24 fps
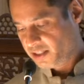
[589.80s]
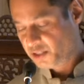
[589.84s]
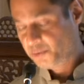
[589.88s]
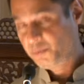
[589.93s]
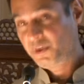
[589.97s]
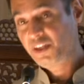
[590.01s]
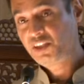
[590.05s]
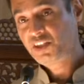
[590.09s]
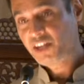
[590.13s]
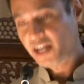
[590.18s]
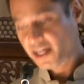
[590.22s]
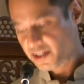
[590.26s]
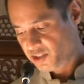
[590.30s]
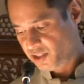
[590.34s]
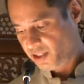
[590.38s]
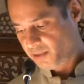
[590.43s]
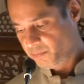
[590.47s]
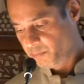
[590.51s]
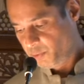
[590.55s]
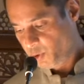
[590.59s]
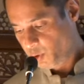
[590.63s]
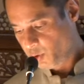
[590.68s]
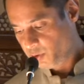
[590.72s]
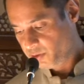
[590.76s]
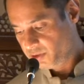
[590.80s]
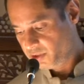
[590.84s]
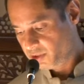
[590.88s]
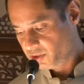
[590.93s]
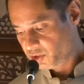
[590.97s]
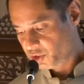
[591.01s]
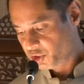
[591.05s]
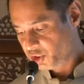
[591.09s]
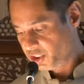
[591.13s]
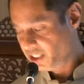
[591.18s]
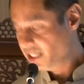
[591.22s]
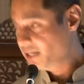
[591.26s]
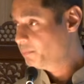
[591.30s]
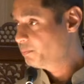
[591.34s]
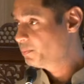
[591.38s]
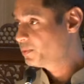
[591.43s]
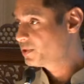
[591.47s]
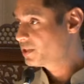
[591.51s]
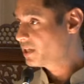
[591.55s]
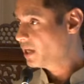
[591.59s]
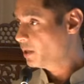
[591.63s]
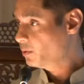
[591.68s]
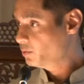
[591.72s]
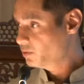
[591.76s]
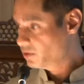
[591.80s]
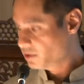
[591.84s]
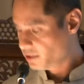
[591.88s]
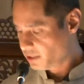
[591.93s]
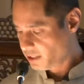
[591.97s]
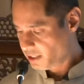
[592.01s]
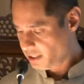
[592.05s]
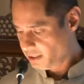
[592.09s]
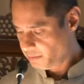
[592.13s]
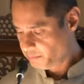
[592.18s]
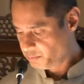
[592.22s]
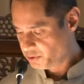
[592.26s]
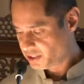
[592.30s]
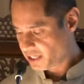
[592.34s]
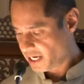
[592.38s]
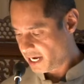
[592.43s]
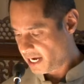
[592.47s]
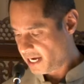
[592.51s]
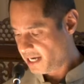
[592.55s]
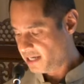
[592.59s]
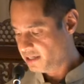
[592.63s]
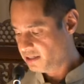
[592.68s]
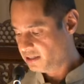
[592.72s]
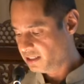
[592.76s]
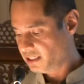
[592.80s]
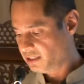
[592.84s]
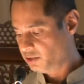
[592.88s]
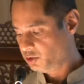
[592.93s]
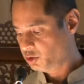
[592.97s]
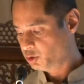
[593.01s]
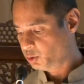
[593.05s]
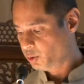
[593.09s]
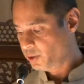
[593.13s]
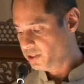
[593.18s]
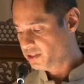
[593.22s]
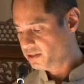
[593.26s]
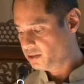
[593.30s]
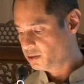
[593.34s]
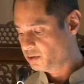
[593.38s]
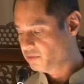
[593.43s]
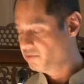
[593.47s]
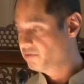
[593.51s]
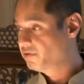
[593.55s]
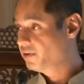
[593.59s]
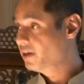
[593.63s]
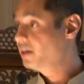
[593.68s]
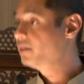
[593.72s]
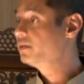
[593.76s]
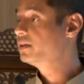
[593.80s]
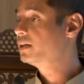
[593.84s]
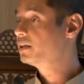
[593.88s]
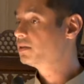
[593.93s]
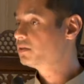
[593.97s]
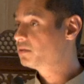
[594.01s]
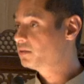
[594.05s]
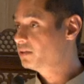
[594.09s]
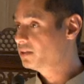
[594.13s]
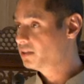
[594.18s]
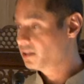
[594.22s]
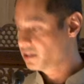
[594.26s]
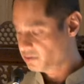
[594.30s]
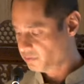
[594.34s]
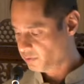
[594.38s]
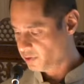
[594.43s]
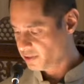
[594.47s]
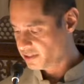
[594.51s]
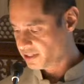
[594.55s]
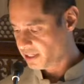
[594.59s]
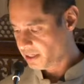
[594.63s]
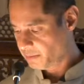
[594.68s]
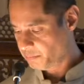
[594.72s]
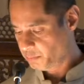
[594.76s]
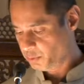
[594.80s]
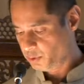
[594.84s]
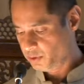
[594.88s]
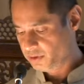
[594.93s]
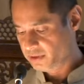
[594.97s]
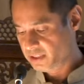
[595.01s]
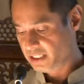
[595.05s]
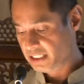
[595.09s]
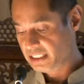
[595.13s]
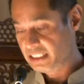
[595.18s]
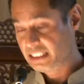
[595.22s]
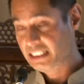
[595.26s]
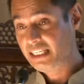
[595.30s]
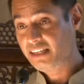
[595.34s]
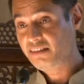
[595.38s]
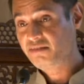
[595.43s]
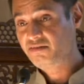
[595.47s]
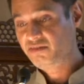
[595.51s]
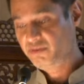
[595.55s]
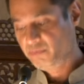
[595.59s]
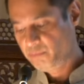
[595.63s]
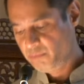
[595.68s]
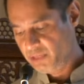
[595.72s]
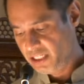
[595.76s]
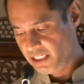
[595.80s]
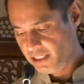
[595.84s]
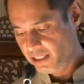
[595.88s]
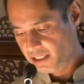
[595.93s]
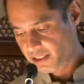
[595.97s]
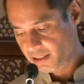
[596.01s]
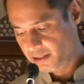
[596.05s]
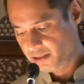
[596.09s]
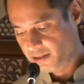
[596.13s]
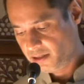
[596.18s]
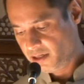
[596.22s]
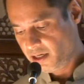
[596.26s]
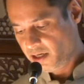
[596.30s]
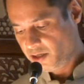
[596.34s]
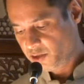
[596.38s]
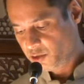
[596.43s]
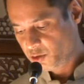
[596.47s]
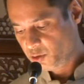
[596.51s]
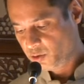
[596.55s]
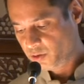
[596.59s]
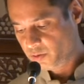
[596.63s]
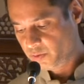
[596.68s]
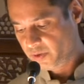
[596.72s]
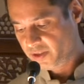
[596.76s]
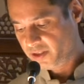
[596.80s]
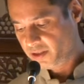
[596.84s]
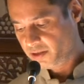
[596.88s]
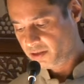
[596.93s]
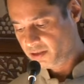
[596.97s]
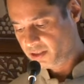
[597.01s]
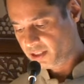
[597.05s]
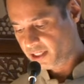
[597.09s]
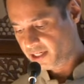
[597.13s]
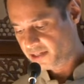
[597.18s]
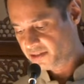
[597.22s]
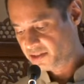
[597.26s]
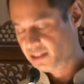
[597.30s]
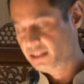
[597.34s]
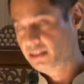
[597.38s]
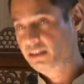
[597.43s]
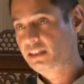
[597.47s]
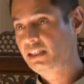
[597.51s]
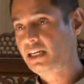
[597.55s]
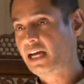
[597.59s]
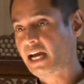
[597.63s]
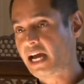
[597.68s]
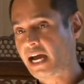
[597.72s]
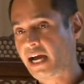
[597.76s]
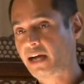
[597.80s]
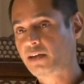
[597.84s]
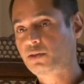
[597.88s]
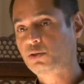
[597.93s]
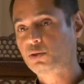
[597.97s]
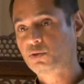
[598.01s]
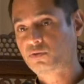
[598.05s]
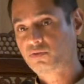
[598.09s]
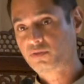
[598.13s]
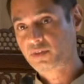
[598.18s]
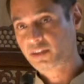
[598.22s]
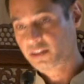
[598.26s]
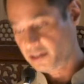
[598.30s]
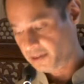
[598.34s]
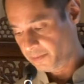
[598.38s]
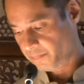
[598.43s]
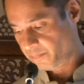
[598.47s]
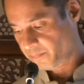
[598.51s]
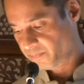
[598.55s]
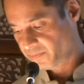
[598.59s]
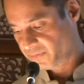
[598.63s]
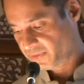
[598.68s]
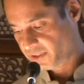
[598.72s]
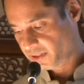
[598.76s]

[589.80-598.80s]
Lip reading: Speech acts that both shape soundscapes and in choices of variant readings, for example, they give meaning to a written text in the act of reading.